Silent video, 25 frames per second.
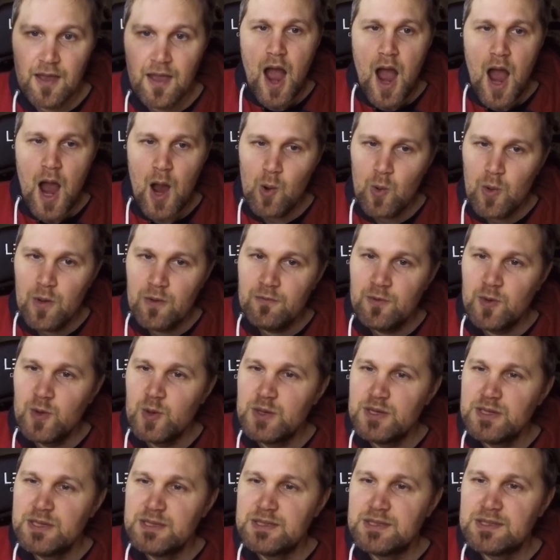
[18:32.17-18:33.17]
However,
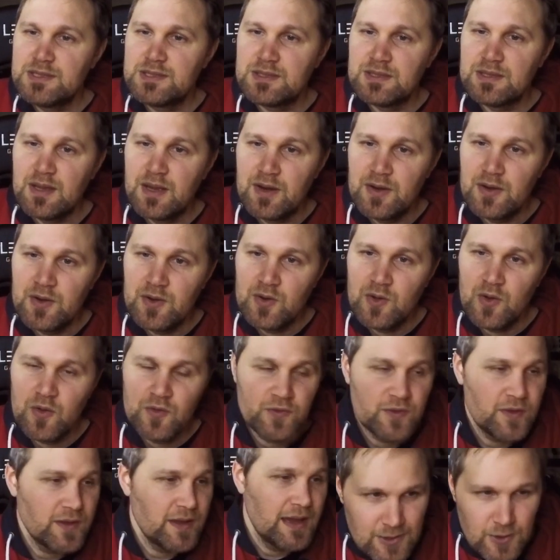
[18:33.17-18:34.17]
it's
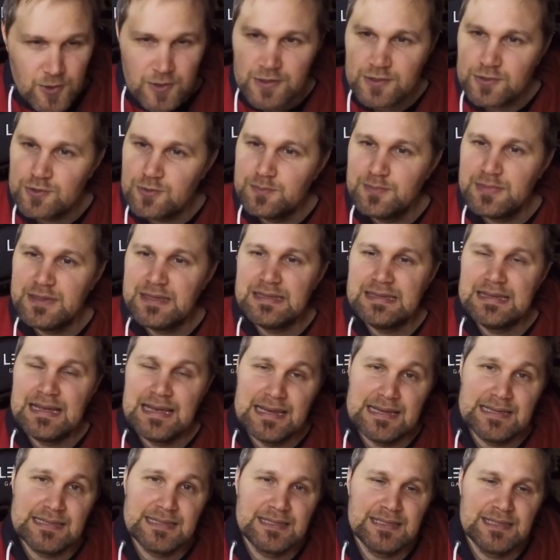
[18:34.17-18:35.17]
not going to be
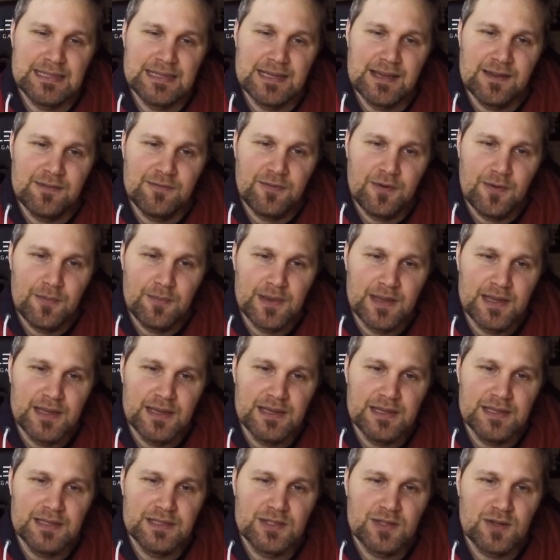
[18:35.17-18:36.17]
S tier for
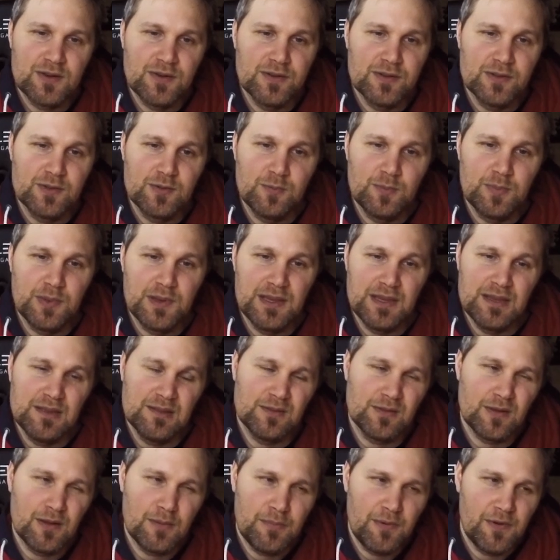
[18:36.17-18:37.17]
me. It's going to be in
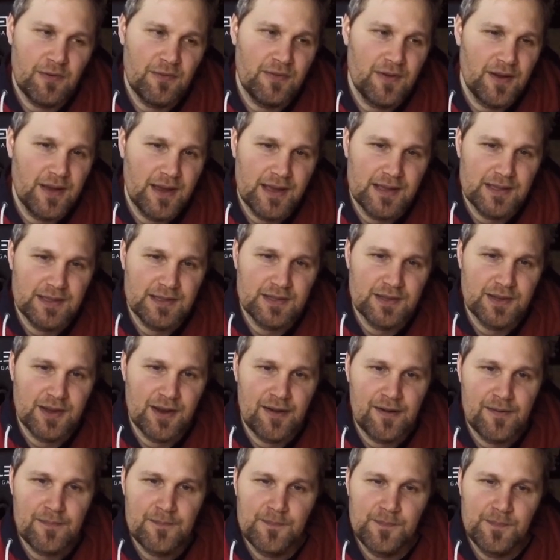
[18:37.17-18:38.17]
top of A
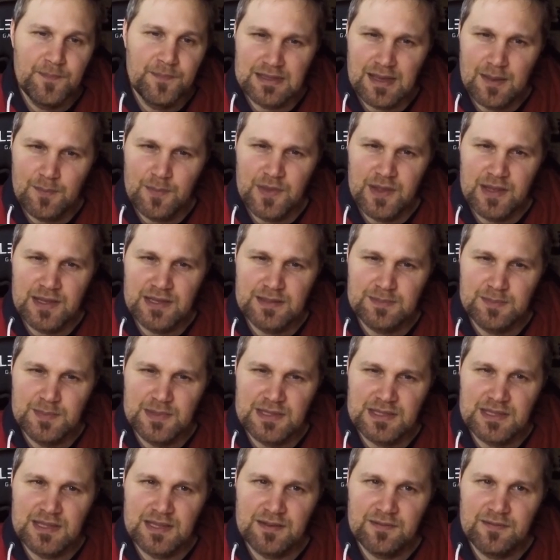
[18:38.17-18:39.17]
tier. Something is
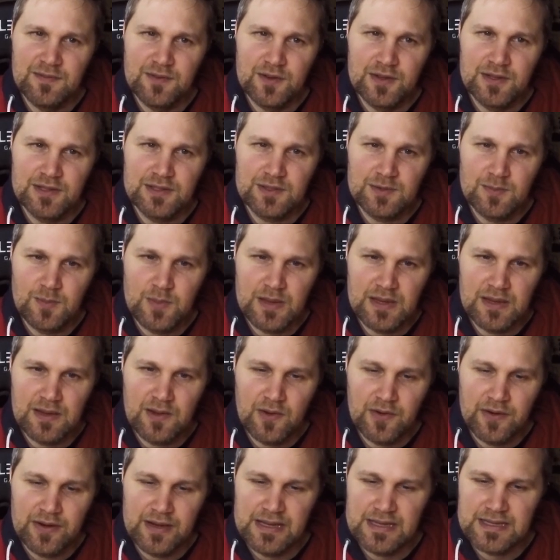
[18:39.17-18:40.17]
missing for it to be
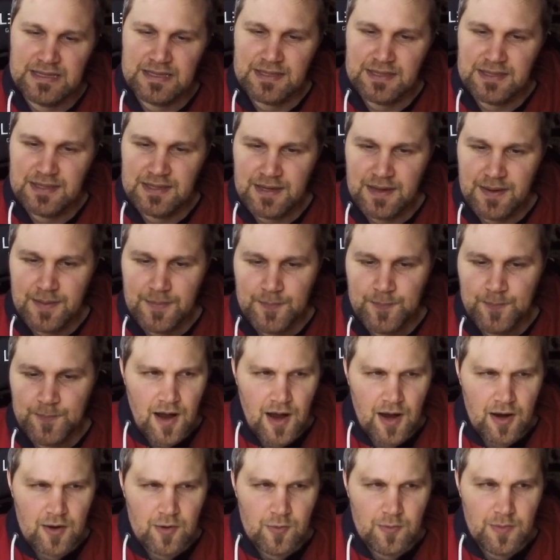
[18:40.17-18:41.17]
on S tier.
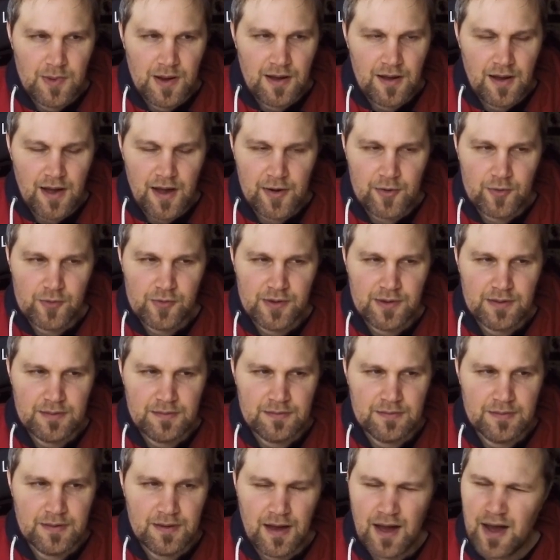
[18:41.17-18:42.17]

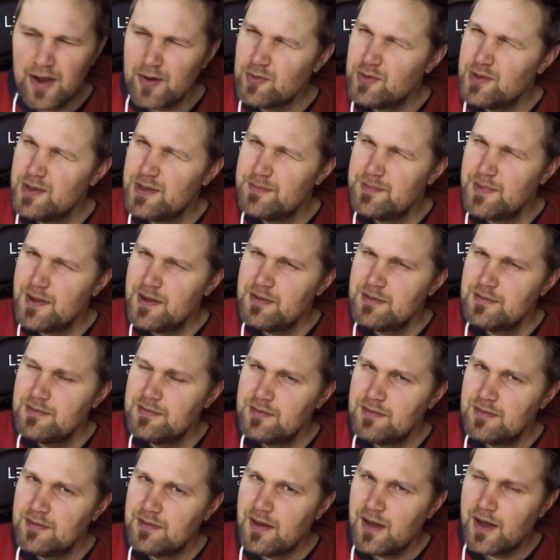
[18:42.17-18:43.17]
Haruyama,
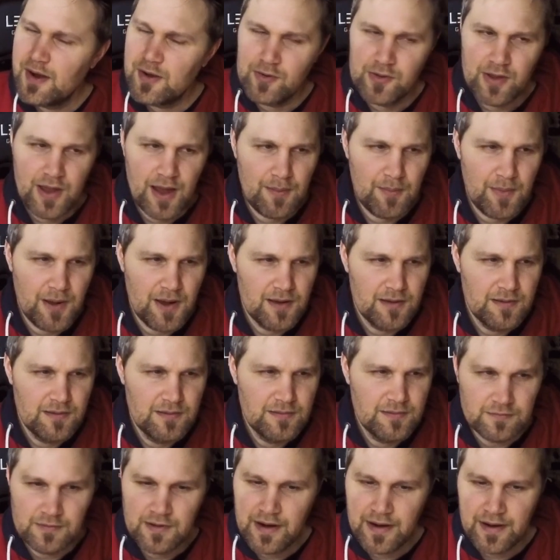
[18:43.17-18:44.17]

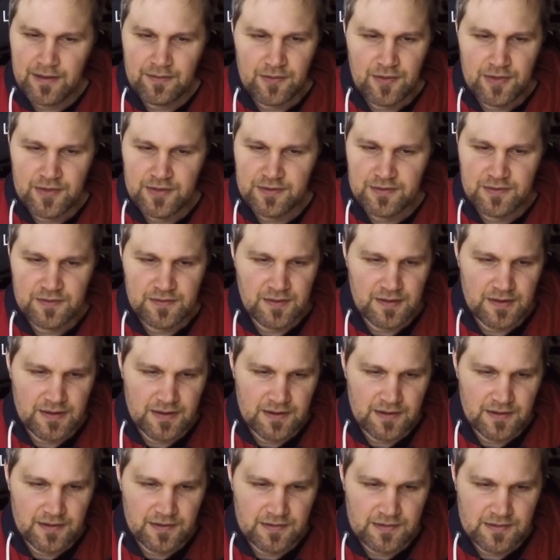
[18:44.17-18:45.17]
whatever this thing
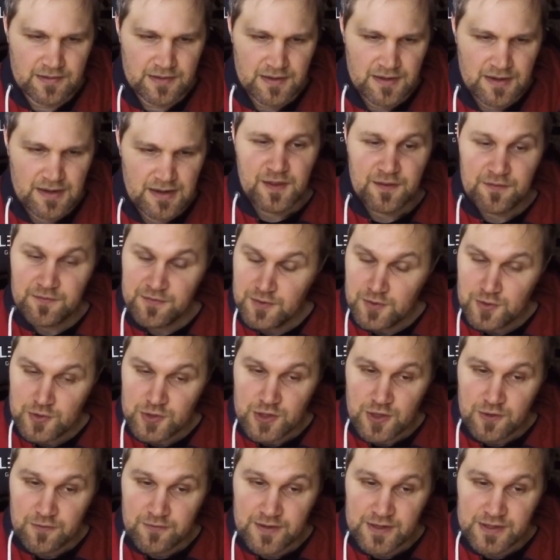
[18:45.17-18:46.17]
is. The
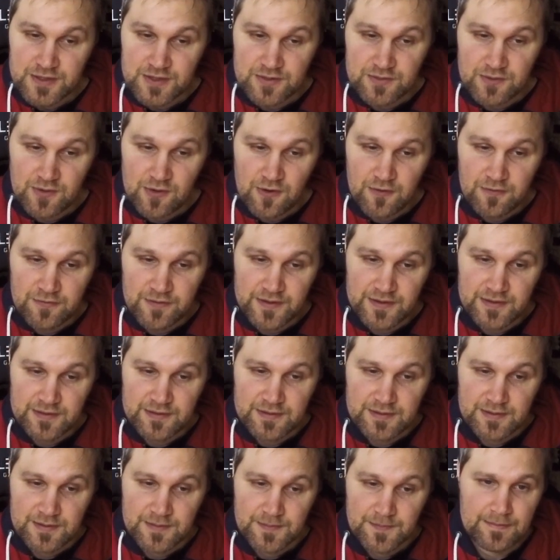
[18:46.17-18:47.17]
future version of
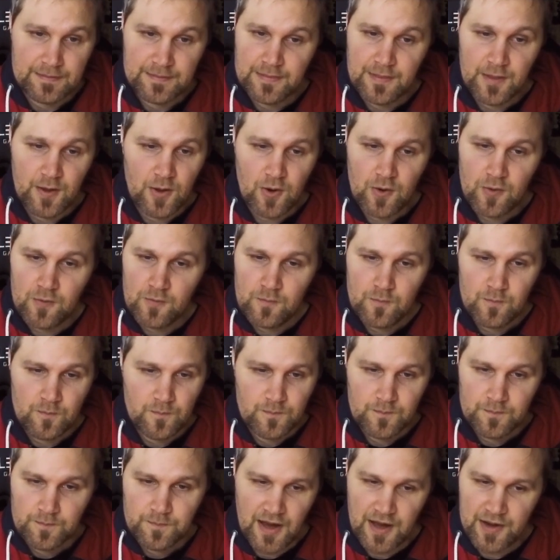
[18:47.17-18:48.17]
it, no,
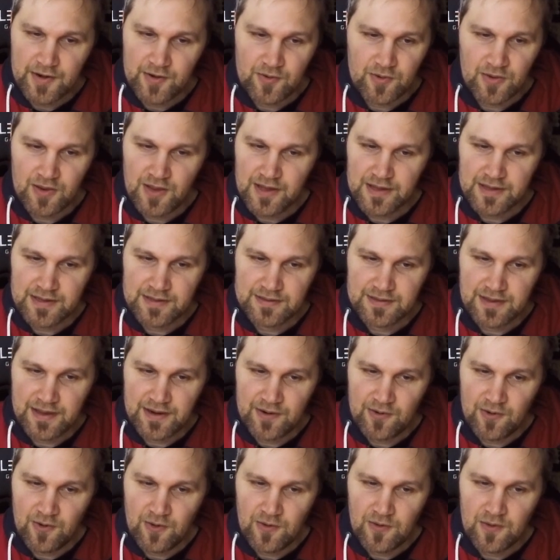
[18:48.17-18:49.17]
I don't like it at
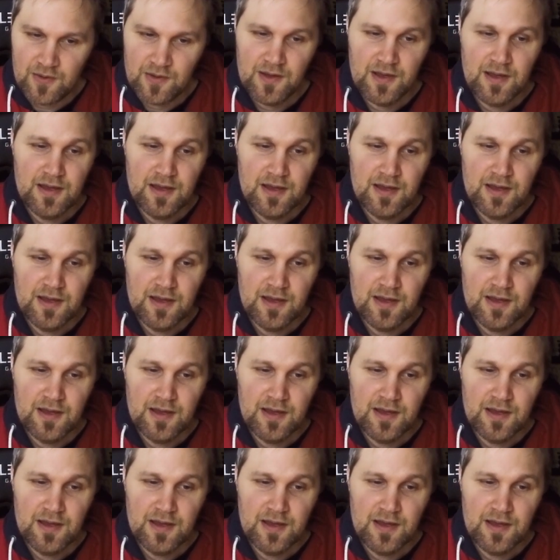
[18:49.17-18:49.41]
all.